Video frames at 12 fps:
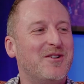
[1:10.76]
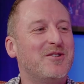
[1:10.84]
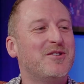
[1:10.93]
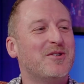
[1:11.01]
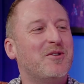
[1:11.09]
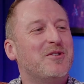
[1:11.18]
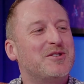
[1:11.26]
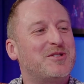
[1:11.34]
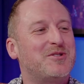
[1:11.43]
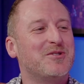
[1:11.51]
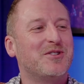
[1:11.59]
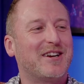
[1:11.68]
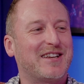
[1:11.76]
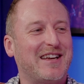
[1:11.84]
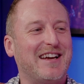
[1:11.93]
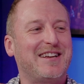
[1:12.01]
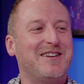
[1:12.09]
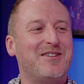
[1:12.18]
Who's due a
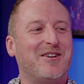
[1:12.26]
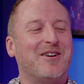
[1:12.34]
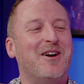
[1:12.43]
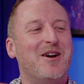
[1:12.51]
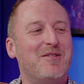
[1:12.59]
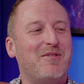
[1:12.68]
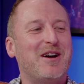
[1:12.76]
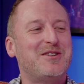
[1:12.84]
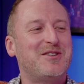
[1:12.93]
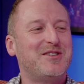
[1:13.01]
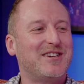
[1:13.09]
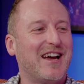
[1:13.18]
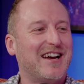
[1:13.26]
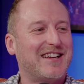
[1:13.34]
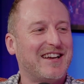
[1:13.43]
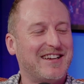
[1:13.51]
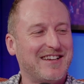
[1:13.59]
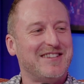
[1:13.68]
kicking, or why should you get a
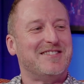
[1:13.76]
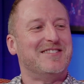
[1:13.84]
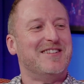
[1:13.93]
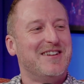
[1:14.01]
kicking?